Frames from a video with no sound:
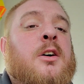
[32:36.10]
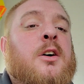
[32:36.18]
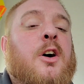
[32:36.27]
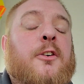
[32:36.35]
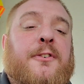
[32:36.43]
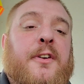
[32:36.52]

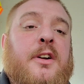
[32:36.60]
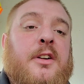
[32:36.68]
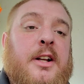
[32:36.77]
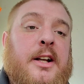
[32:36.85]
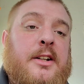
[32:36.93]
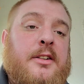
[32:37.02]
Hopefully,
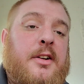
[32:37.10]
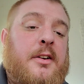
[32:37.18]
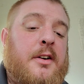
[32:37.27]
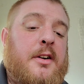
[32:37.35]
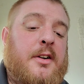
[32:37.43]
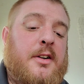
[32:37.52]
it'll end.
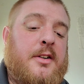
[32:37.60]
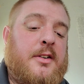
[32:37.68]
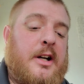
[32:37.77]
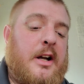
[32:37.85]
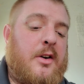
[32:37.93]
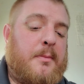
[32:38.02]

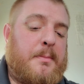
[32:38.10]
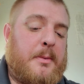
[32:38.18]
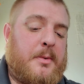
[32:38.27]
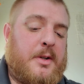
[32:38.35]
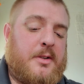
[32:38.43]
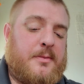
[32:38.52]
I hope it
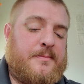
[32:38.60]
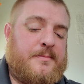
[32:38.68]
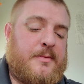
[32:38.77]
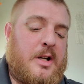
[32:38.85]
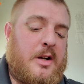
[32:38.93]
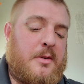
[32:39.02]
will.
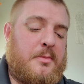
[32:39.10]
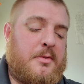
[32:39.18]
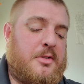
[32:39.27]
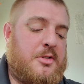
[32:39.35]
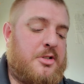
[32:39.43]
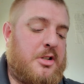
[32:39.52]
I hope
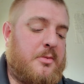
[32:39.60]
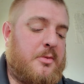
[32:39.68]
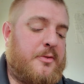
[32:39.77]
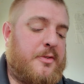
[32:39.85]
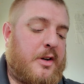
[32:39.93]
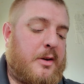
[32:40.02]
shit will
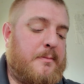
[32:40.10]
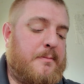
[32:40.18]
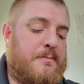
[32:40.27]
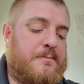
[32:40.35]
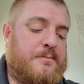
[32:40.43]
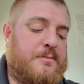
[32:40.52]

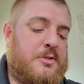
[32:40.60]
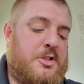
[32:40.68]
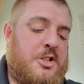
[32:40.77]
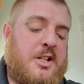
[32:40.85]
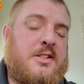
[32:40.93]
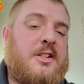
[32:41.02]
fucking
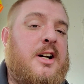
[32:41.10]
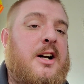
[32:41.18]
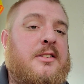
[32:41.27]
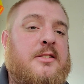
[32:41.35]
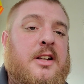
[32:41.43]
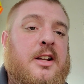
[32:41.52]
just
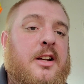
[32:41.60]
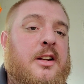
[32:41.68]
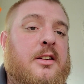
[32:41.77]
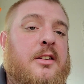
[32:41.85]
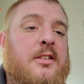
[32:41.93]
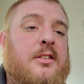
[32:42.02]
got to
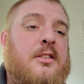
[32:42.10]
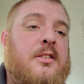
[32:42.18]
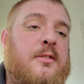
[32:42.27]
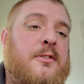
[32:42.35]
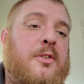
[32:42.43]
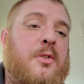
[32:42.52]
end
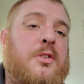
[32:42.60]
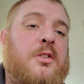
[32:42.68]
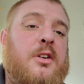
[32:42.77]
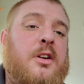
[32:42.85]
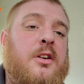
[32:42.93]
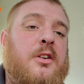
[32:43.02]

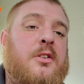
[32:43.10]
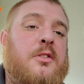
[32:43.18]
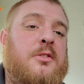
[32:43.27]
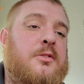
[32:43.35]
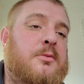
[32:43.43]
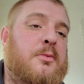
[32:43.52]
for you
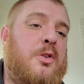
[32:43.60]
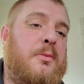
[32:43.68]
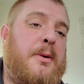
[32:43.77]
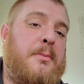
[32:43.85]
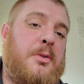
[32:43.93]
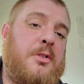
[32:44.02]
know more
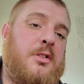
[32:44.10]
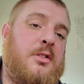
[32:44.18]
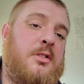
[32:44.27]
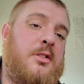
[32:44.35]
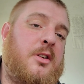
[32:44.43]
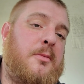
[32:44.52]
people,
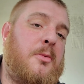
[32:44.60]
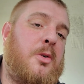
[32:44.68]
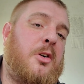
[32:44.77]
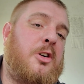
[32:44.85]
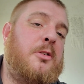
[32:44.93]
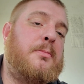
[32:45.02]
you know,
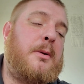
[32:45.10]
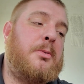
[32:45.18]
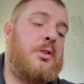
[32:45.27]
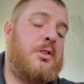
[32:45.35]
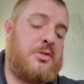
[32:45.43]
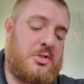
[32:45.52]
more good
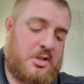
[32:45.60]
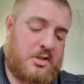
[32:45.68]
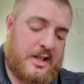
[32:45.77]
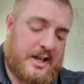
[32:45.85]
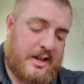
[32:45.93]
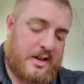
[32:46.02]
people lose their
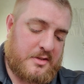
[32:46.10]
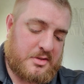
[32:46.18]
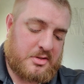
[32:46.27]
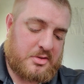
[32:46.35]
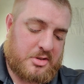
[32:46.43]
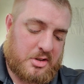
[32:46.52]

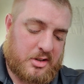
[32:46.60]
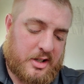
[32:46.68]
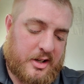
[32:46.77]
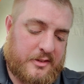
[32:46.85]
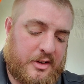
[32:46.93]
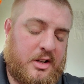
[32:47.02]
lives, lose their
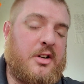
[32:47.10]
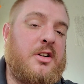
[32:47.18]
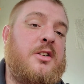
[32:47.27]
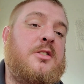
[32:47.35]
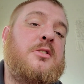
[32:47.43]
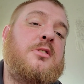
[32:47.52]

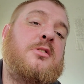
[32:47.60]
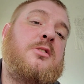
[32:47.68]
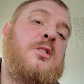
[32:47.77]
livelihoods,